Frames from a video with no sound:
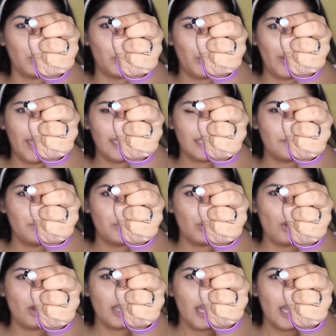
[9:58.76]
The way it's
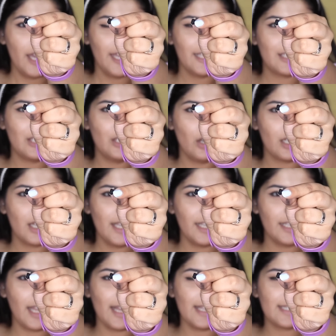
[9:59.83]
broke, it's not like
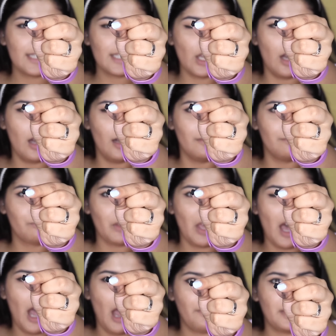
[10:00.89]
it has
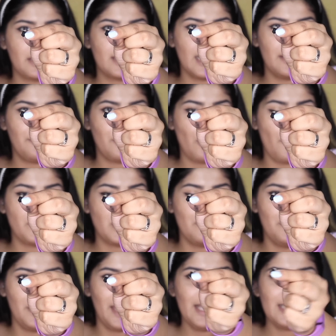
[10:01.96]
halved itself from the
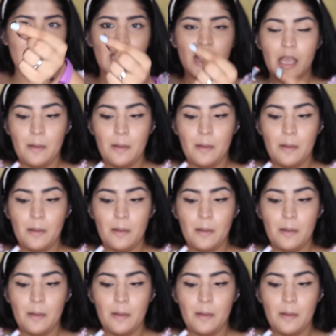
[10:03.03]
base,